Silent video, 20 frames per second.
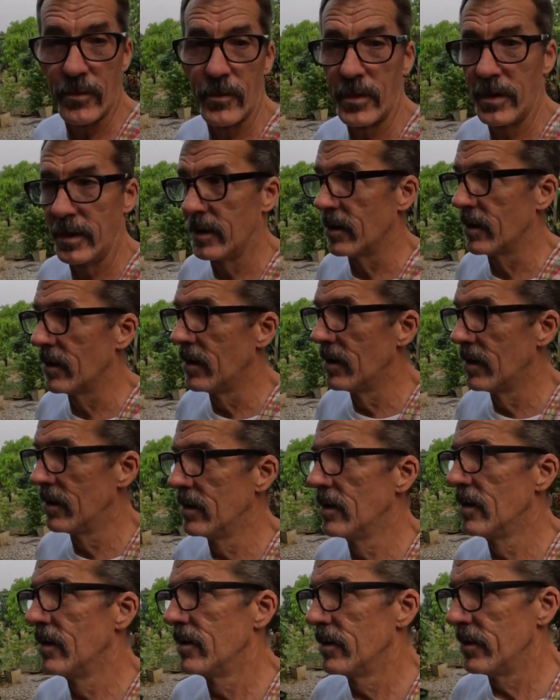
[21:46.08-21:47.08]
over here.
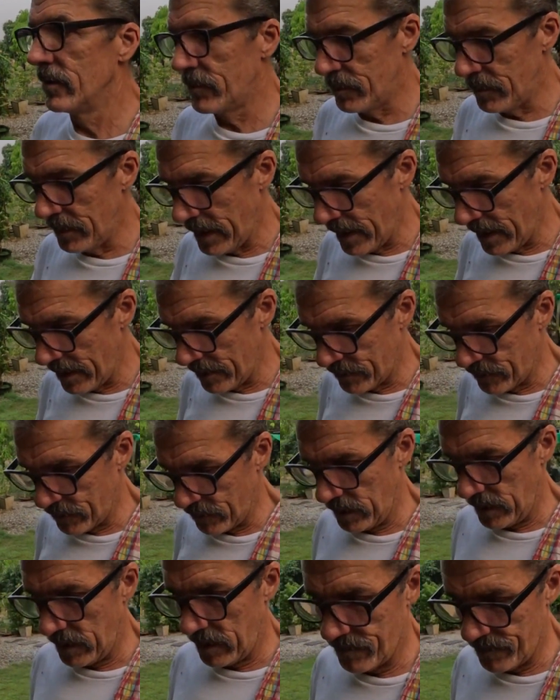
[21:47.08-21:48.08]
This banana
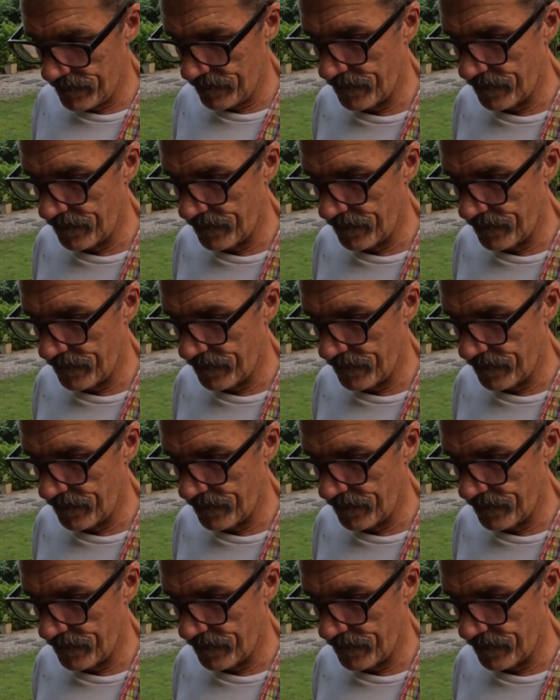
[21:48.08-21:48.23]
tree